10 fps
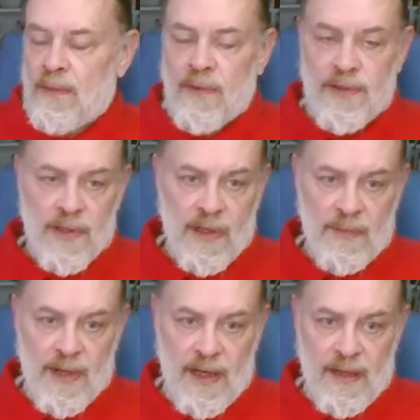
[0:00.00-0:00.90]
We're talking
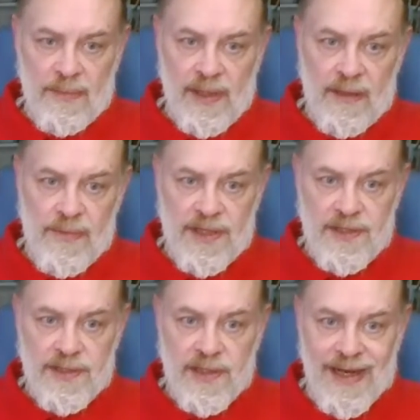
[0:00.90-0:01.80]
about a couple of
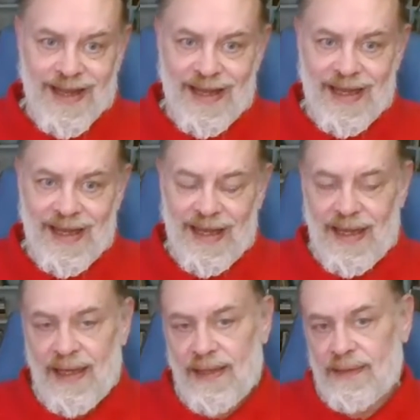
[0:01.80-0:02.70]
commissioners, Legh
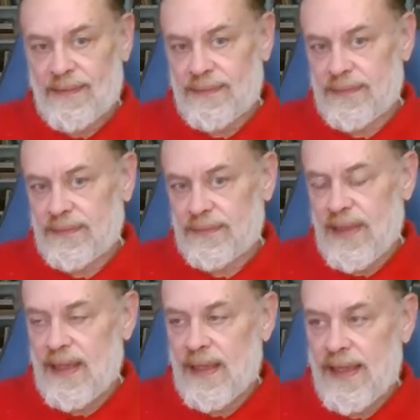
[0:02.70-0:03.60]

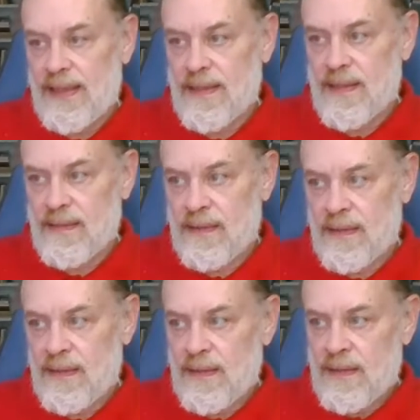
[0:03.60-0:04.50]
and Layton.
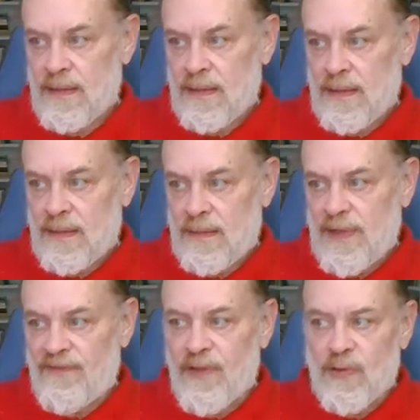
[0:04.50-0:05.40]

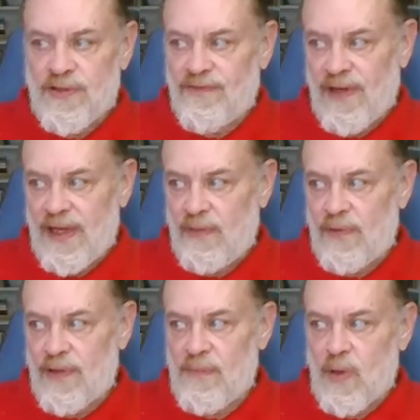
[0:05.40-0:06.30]
But if those of Legh
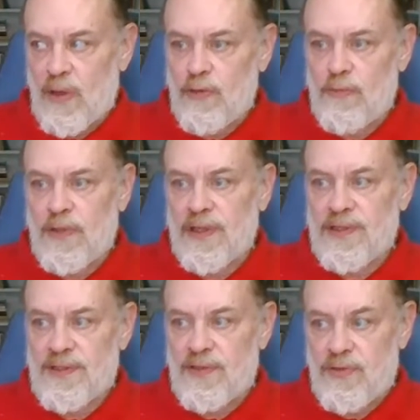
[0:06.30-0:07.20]
were the more
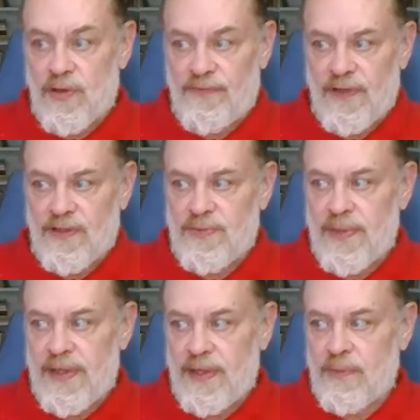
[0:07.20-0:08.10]
numerous, the trophies
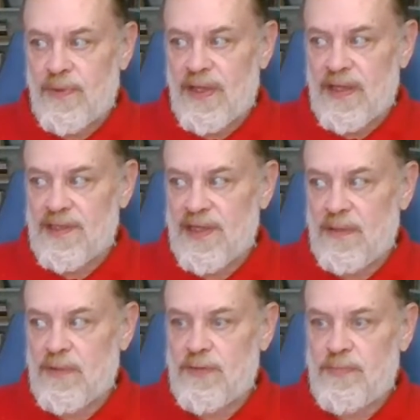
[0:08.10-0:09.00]
reared within the
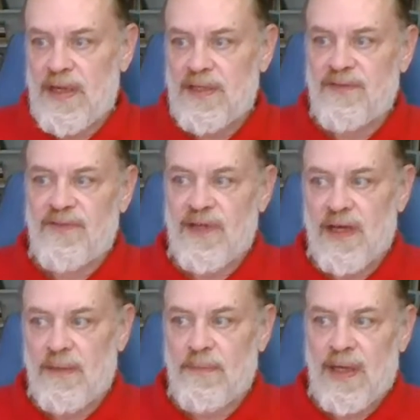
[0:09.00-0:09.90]
same space of
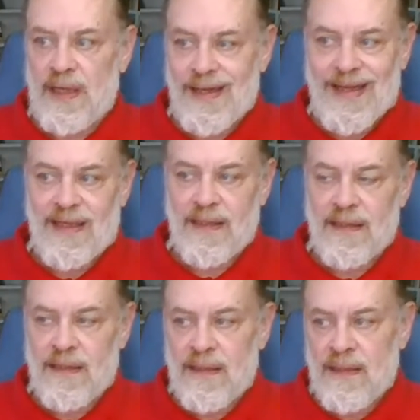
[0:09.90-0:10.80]
time by Layton
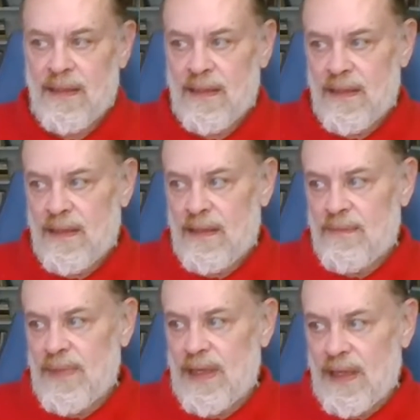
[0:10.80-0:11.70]

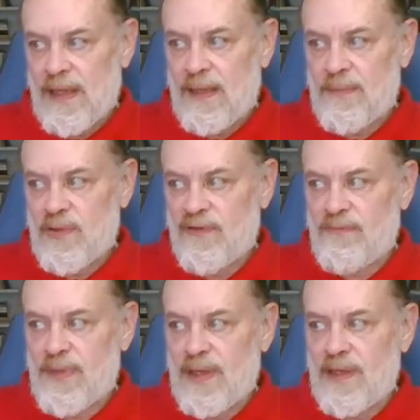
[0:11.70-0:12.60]
may claim to
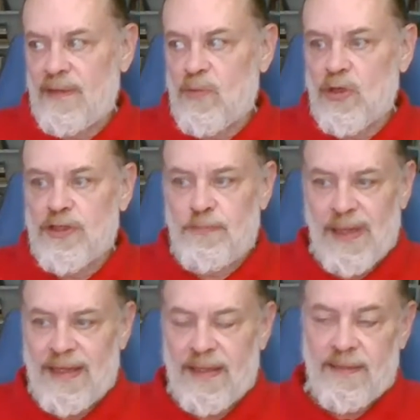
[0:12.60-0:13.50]
have been the more
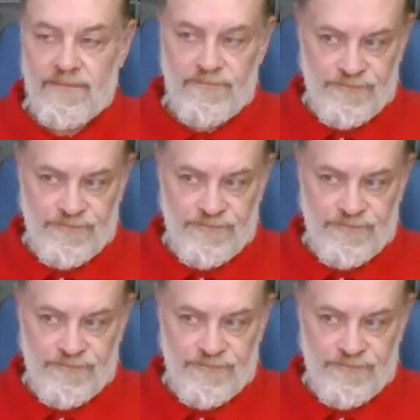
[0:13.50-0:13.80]
splendid.